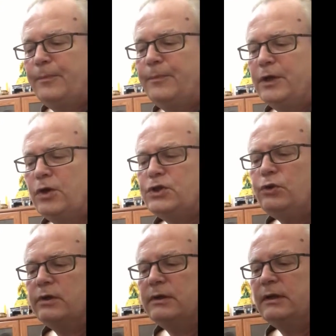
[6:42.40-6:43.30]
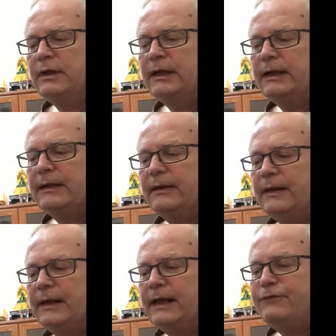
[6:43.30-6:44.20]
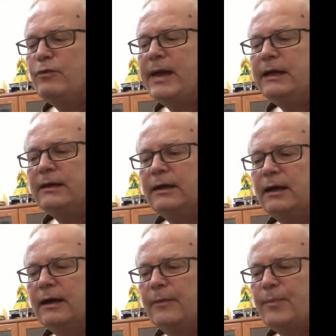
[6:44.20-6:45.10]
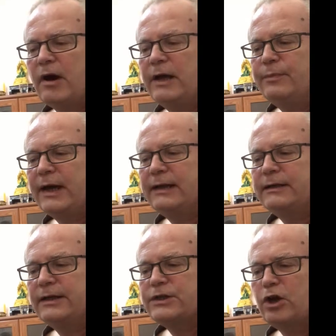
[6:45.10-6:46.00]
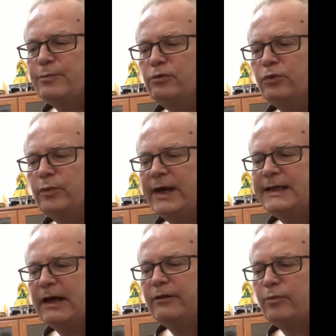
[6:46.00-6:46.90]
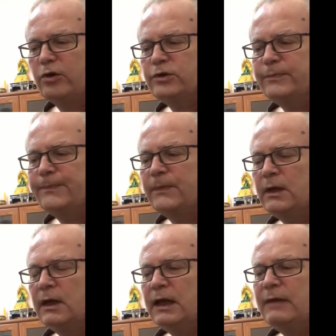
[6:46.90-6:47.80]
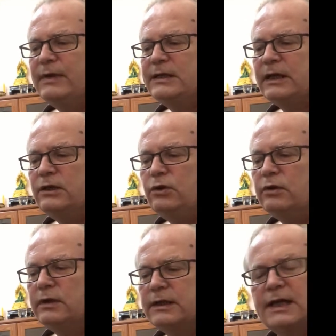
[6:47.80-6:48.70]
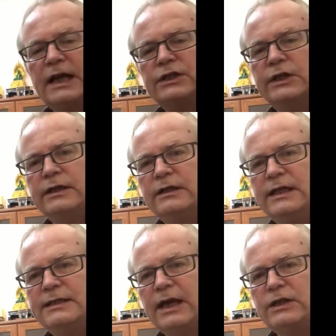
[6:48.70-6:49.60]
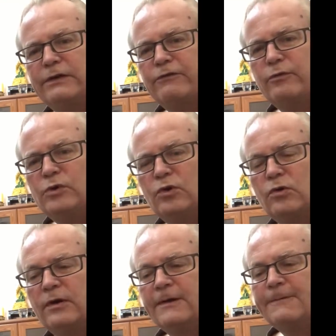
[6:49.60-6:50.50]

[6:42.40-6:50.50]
because you can, if you make a pipe that does open all the way down the bottom, it means that you can attach it and detach it from your